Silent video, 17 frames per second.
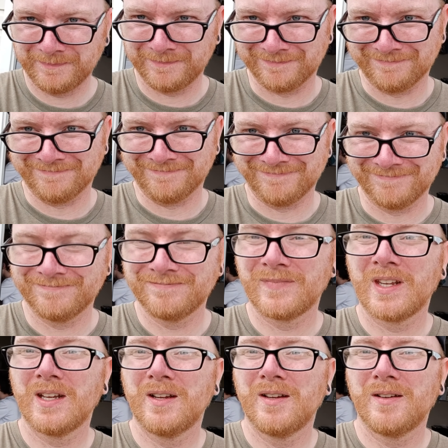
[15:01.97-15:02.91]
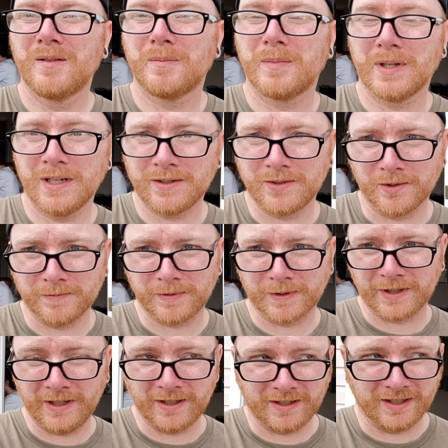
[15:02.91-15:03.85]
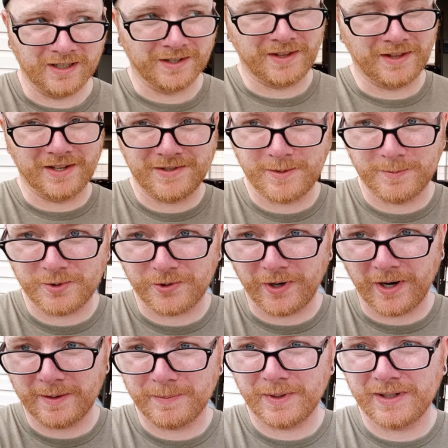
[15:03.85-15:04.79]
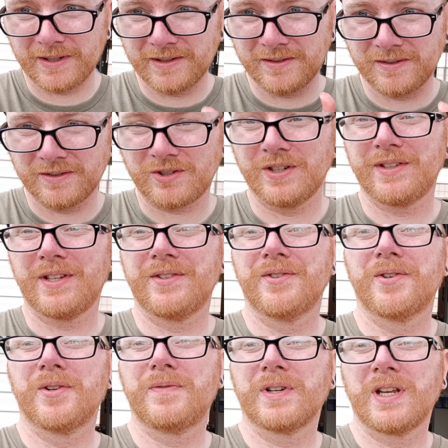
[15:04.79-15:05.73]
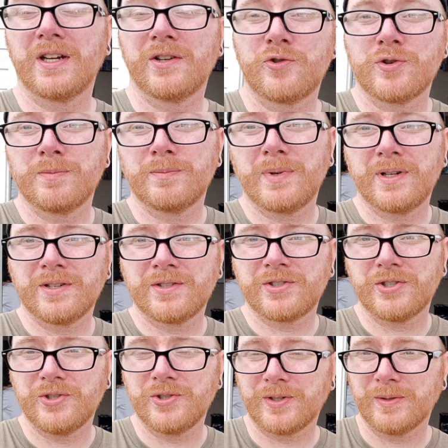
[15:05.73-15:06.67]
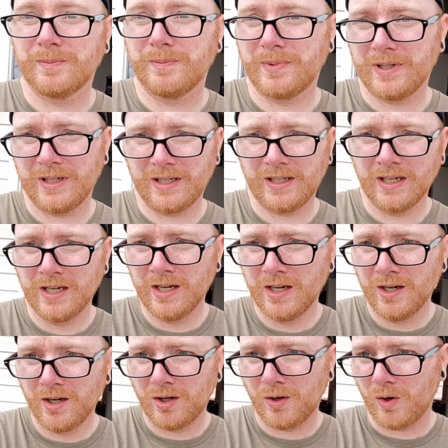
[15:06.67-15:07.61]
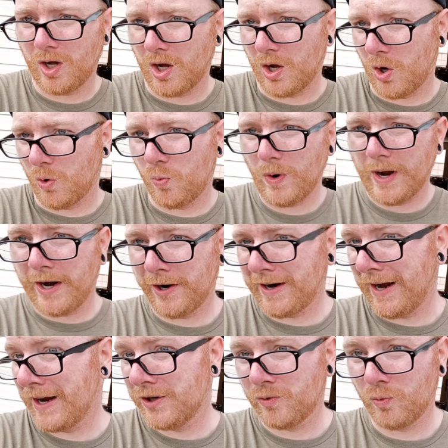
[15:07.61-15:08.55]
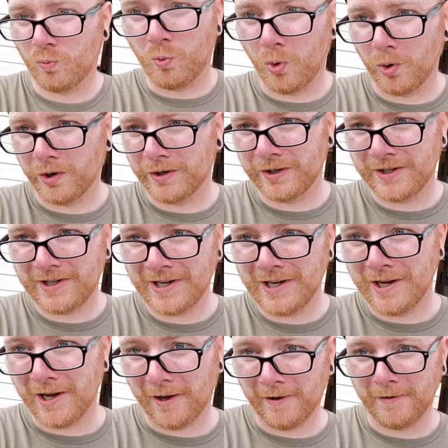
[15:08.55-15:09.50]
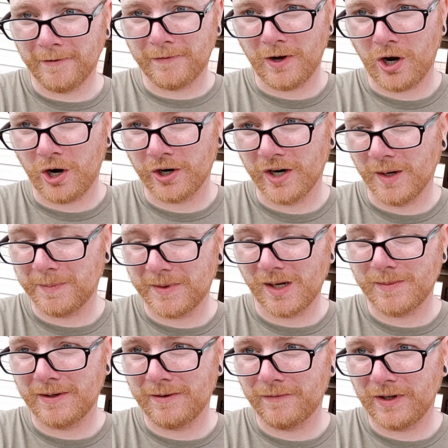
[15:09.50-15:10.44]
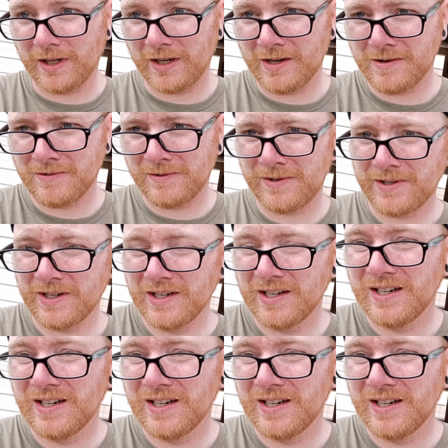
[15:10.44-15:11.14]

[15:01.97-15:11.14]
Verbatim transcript: Mm-hmm. But yeah, don't forget, hit that subscribe button, click that notification bell so you can be aware and warned of our upcoming videos.